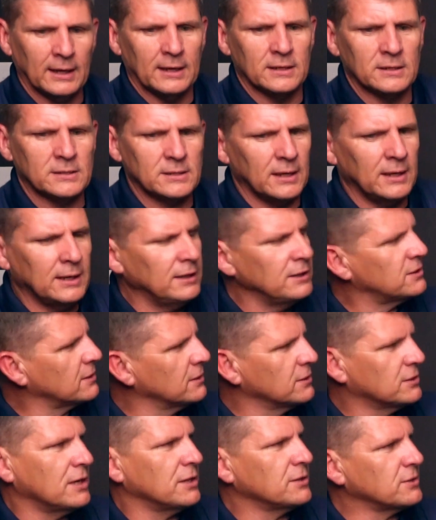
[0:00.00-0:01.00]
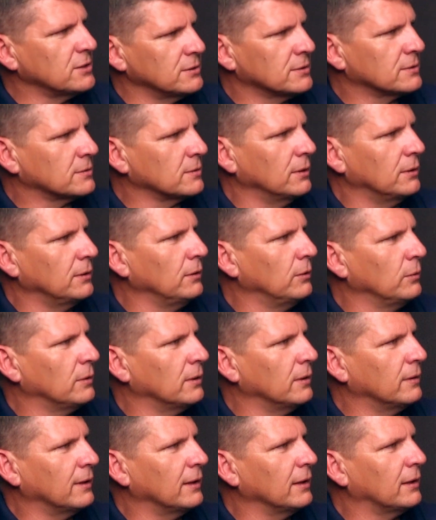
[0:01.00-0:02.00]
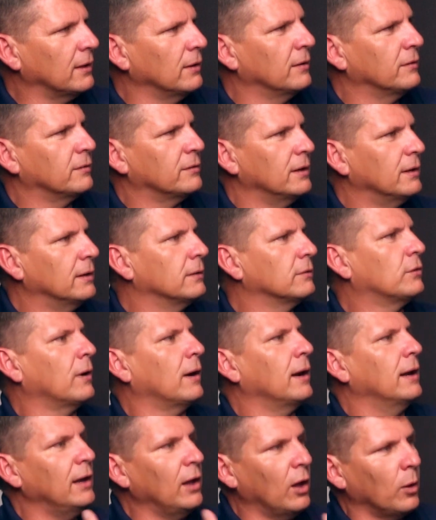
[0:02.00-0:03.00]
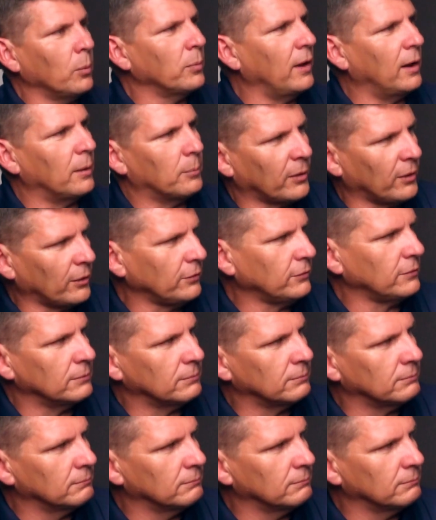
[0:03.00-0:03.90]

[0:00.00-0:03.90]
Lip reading: is there any suggestions that you could think of to try and help that person?